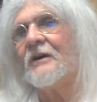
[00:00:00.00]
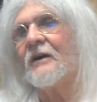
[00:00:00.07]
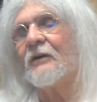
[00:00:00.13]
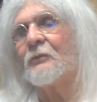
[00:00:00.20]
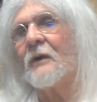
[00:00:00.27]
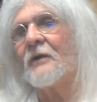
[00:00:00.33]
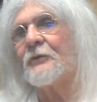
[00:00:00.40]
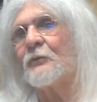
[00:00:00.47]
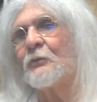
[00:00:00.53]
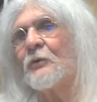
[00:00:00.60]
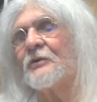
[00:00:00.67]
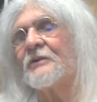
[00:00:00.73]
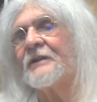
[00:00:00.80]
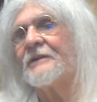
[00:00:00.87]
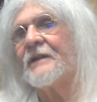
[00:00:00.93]
Around the
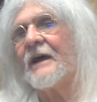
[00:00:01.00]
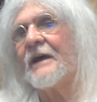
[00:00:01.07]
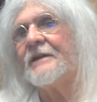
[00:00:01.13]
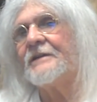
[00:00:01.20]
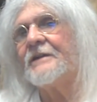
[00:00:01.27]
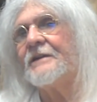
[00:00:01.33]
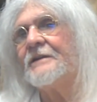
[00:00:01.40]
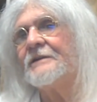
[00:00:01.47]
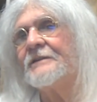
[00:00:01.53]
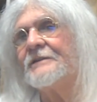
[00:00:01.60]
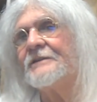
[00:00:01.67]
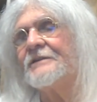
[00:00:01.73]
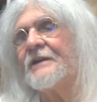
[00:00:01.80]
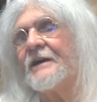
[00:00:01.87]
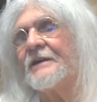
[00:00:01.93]
World in 80
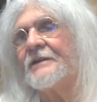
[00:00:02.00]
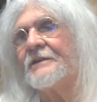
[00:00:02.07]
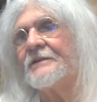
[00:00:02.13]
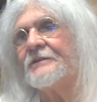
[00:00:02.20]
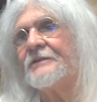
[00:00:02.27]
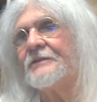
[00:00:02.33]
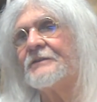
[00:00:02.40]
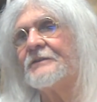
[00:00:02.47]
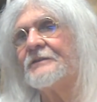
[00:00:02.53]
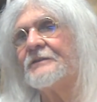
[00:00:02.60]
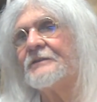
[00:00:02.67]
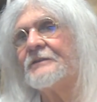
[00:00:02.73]
Days.